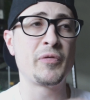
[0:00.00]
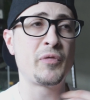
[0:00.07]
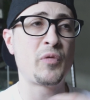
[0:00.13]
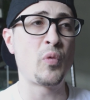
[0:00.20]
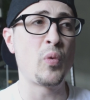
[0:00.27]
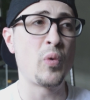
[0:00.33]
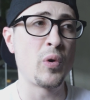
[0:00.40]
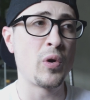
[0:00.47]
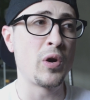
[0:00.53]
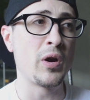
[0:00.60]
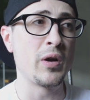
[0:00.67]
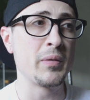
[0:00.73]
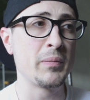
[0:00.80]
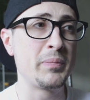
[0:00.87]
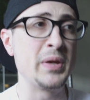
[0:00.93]

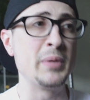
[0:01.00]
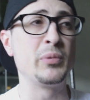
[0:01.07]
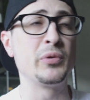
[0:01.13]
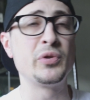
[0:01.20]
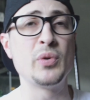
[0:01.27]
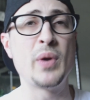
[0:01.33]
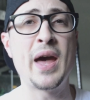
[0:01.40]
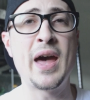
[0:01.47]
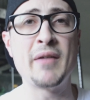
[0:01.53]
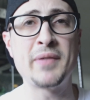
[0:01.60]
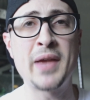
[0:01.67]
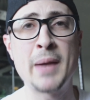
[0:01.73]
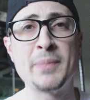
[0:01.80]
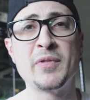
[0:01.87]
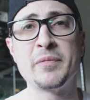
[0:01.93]
for people to have
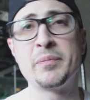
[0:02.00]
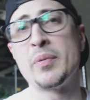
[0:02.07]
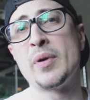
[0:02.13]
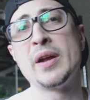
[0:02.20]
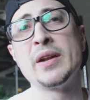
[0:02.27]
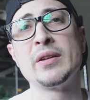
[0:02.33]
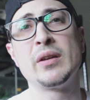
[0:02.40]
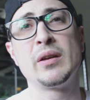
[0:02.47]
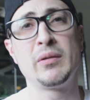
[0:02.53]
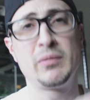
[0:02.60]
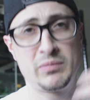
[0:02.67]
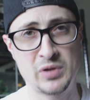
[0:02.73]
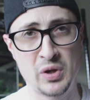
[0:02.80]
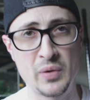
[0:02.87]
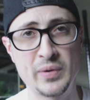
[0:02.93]
captive bred
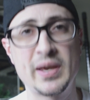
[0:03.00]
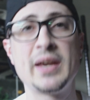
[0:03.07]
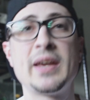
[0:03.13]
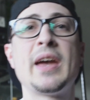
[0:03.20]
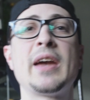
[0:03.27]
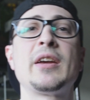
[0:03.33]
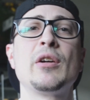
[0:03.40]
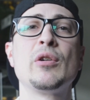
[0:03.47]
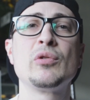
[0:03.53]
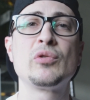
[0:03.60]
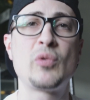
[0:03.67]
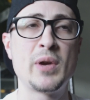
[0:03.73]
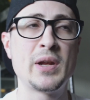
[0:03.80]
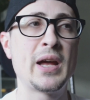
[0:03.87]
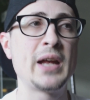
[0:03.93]
Tokay geckos,
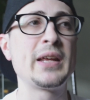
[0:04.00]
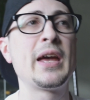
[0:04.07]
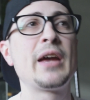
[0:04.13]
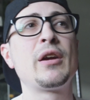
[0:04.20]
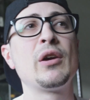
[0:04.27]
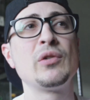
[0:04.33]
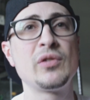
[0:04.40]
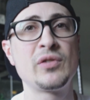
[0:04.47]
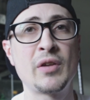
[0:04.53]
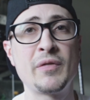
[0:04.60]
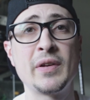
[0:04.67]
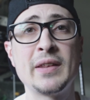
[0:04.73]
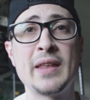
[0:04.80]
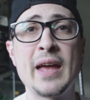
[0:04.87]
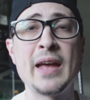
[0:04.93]
green eyed geckos, and stuff
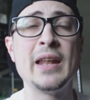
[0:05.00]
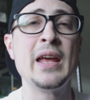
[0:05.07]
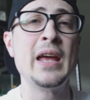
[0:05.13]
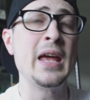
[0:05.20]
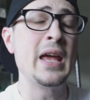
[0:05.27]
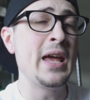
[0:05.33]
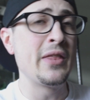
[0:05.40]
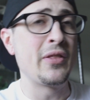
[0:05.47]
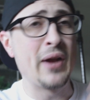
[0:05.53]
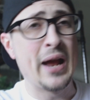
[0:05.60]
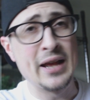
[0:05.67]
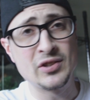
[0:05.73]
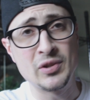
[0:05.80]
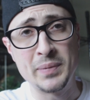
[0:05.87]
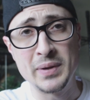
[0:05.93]
like that, there
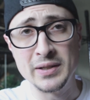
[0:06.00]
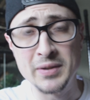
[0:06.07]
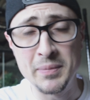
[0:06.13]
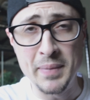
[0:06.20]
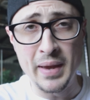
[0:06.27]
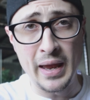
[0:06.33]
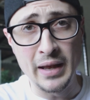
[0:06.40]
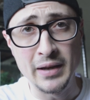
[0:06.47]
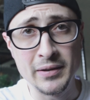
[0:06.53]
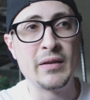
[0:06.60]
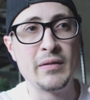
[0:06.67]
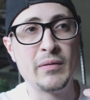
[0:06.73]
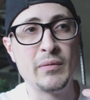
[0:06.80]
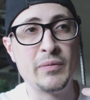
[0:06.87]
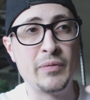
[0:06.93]
has to be a demand.
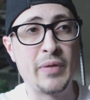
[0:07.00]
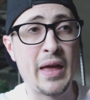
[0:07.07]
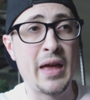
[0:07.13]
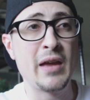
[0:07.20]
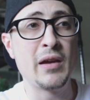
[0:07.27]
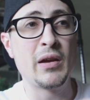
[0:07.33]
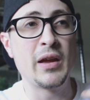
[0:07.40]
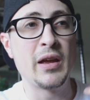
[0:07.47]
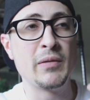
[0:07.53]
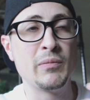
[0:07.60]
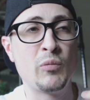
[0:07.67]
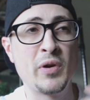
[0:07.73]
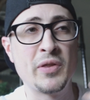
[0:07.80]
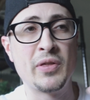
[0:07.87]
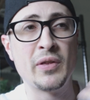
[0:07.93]

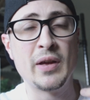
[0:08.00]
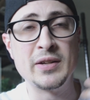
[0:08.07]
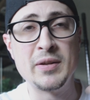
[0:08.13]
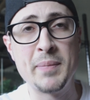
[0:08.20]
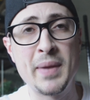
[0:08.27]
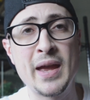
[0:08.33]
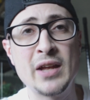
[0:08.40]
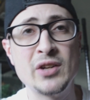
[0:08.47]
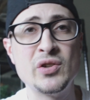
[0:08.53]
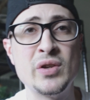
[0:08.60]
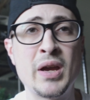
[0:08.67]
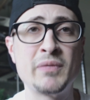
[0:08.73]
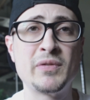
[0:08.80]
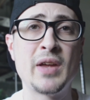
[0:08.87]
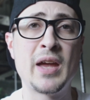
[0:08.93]
And with a demand, you
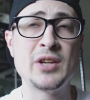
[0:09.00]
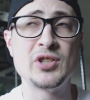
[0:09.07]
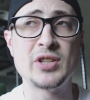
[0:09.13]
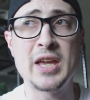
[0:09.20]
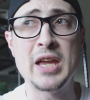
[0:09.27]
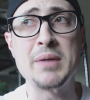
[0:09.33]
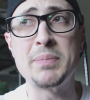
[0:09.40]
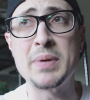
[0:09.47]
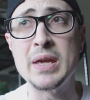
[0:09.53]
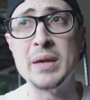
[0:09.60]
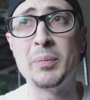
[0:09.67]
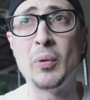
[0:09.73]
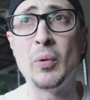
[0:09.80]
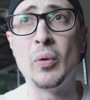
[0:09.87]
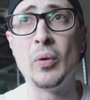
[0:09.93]
have to educate
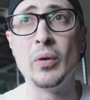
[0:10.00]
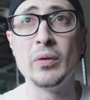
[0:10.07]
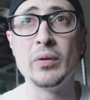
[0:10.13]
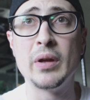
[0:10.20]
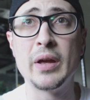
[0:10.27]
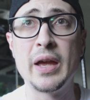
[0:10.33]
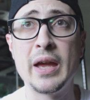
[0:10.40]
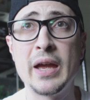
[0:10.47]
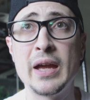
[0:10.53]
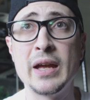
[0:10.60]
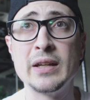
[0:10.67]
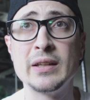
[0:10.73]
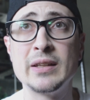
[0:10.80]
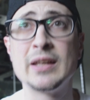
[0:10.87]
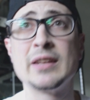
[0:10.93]
people
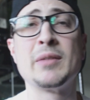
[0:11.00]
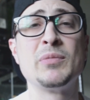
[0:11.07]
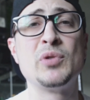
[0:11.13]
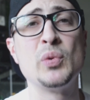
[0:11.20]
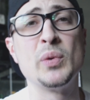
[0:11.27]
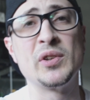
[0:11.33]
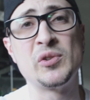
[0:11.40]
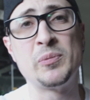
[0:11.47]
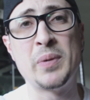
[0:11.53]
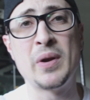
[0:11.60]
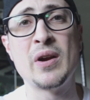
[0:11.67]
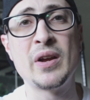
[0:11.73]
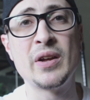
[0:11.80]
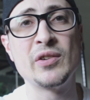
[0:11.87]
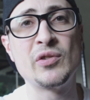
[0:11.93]
and get them to
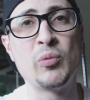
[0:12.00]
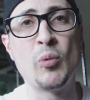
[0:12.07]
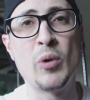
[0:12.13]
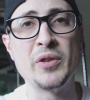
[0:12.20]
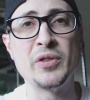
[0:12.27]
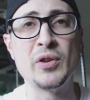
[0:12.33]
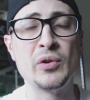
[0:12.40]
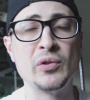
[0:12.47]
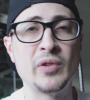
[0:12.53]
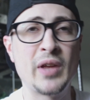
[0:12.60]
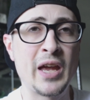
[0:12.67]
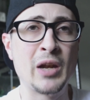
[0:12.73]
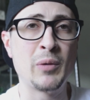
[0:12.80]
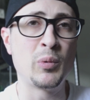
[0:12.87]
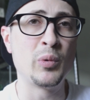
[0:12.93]
experience what those
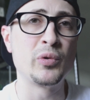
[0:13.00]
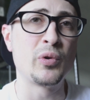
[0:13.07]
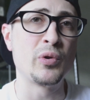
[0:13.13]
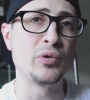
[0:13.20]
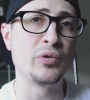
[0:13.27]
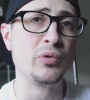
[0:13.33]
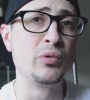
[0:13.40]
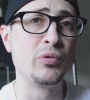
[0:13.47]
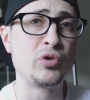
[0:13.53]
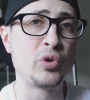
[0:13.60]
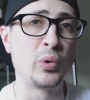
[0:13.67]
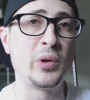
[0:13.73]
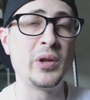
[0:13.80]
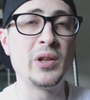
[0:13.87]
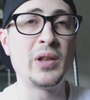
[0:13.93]
animals are
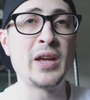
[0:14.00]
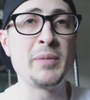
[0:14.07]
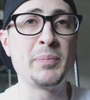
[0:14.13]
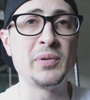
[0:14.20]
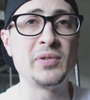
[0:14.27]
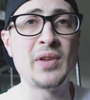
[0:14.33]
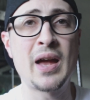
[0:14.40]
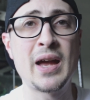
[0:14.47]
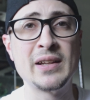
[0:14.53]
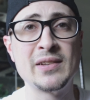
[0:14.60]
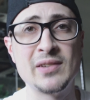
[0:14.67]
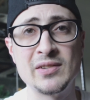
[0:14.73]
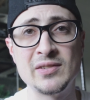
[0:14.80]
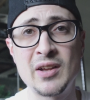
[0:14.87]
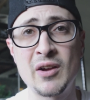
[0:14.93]
truly like, besides
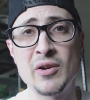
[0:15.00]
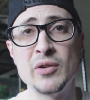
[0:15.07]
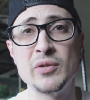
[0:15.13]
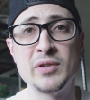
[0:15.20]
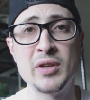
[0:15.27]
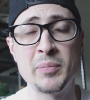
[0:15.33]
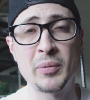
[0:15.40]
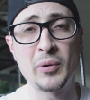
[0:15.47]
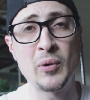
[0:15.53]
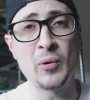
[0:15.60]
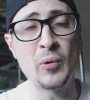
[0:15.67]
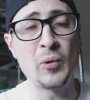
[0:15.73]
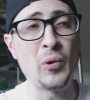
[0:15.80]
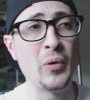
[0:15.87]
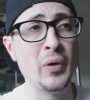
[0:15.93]
the
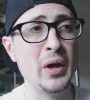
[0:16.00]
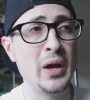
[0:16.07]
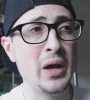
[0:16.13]
stereotypical